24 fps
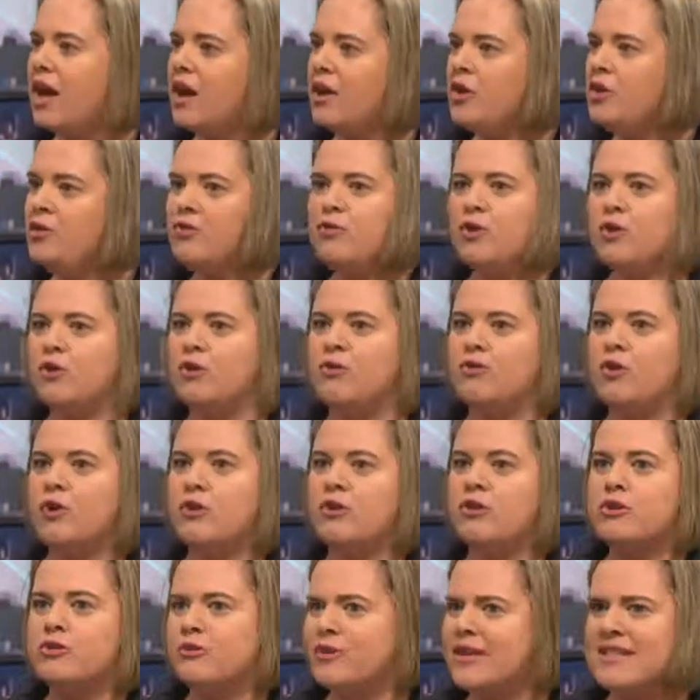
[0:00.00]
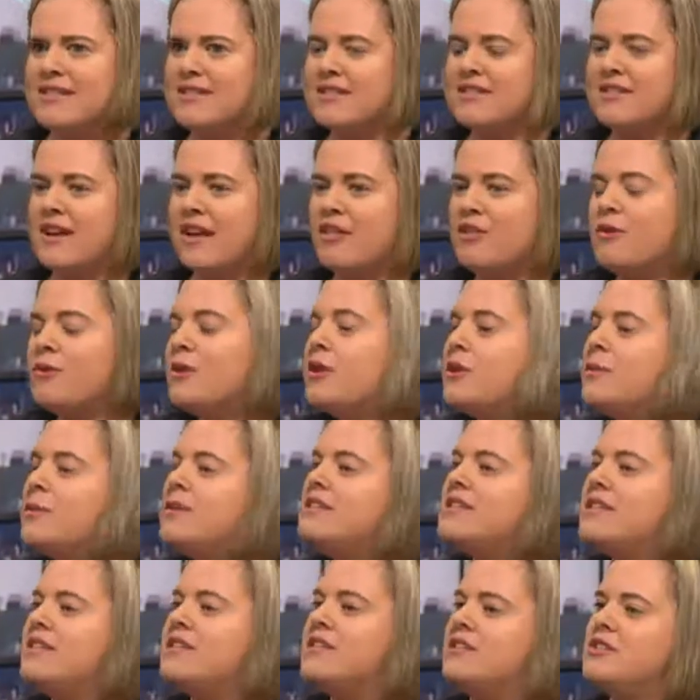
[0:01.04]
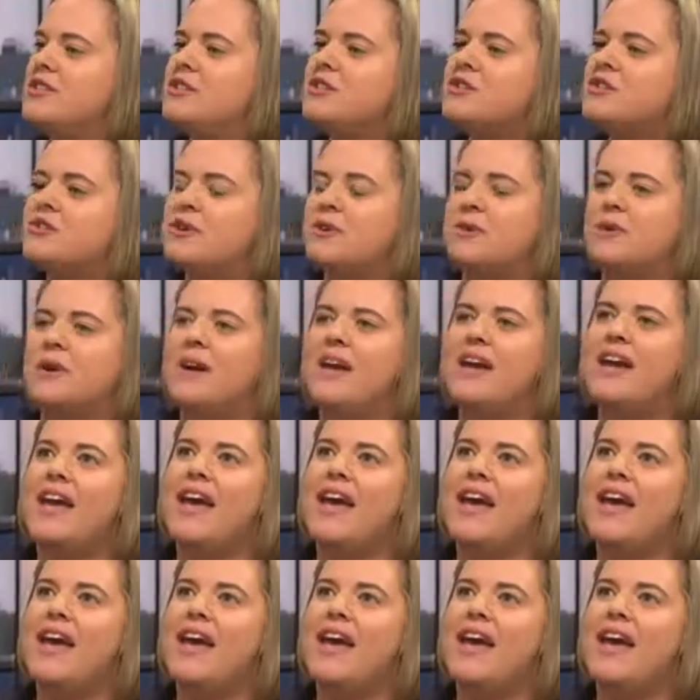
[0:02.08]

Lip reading: "You've got dresses. I thought you were gender neutral."